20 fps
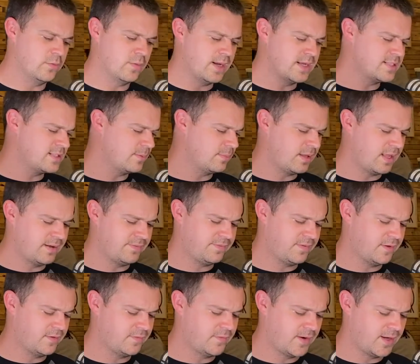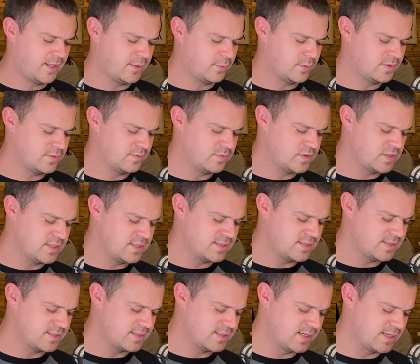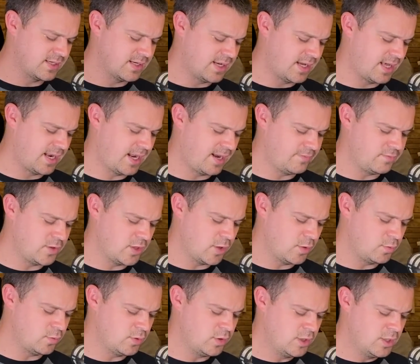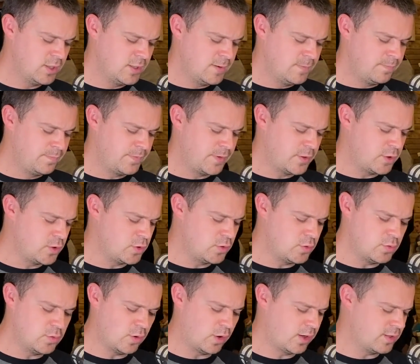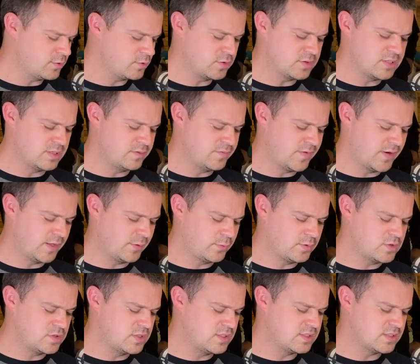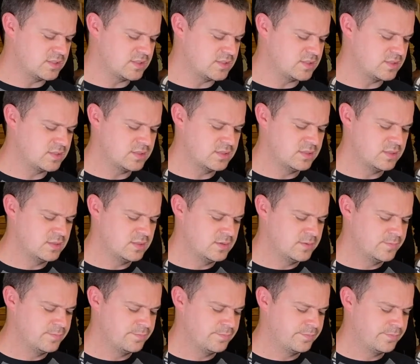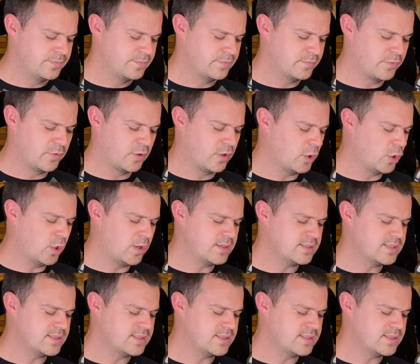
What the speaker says: raise up lifelong followers of Jesus, and I've known that you are interested in following Jesus for a long